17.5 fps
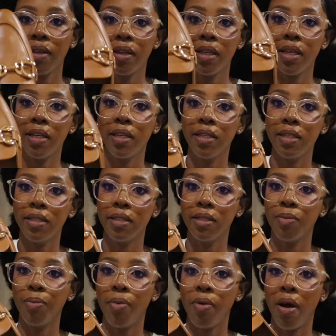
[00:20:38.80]

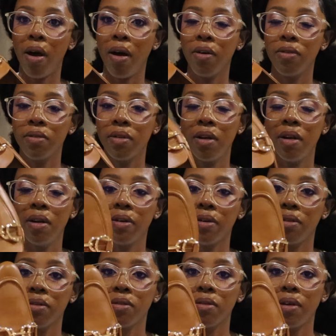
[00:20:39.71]
these brown
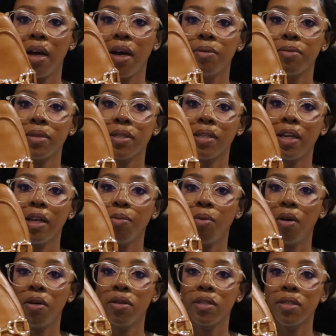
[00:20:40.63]
little
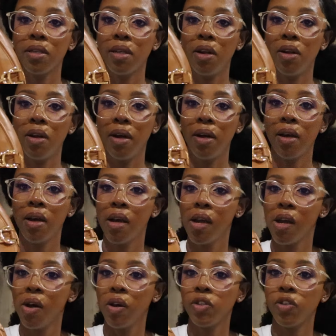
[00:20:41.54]
slip-ons,
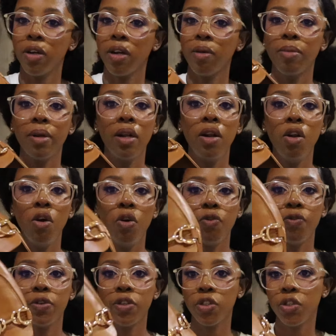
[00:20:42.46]
Tonavi
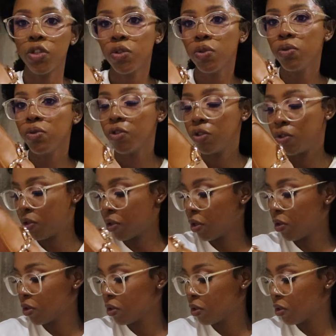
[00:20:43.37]
loafer shoes. She's gonna
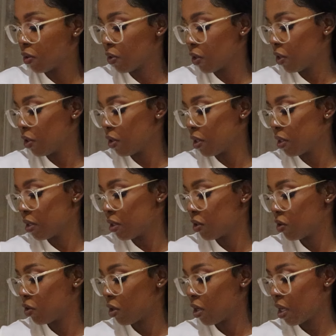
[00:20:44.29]
look so cute in
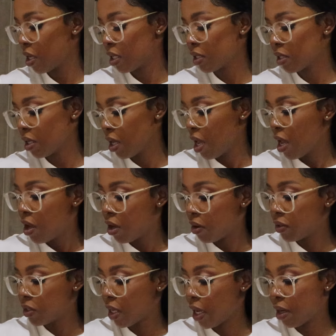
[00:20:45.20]
this dress.
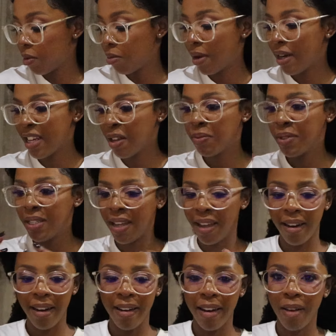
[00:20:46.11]
Wish I had money
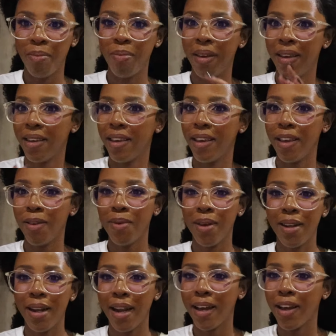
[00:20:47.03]
tingle in a bag,
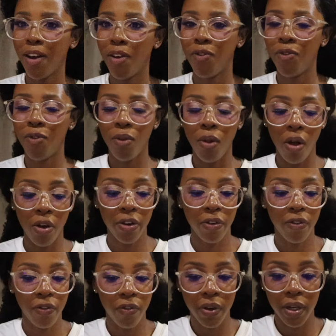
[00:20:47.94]
maybe like a full on
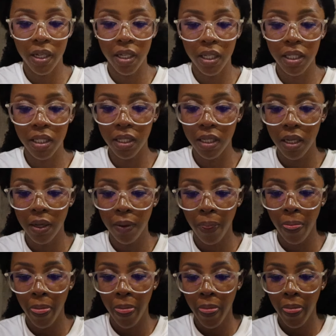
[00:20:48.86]
fit.
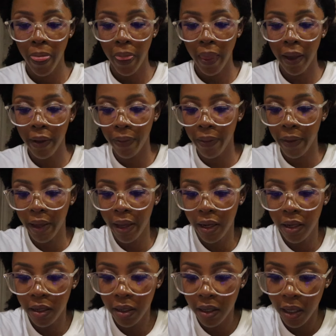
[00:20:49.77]
And
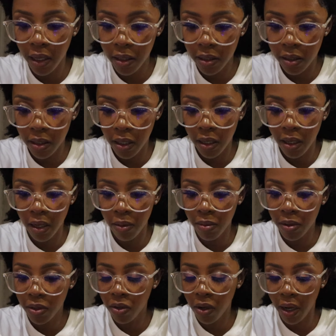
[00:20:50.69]
then Casey,
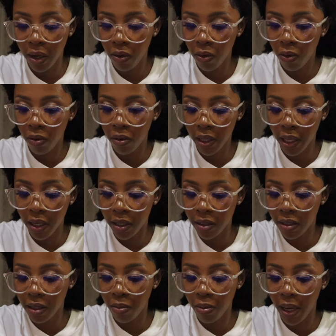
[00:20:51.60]
let me try to call
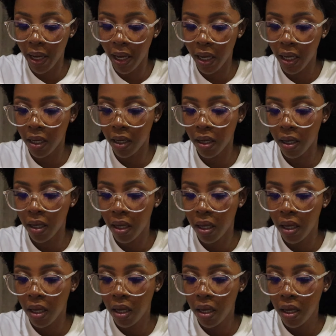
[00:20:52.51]
Casey back.
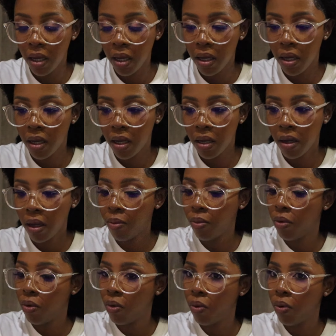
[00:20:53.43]

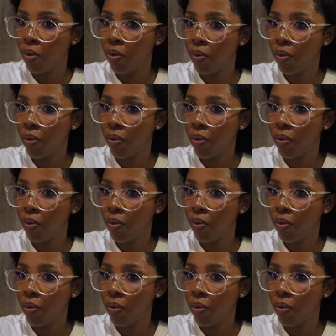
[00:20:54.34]
Hello.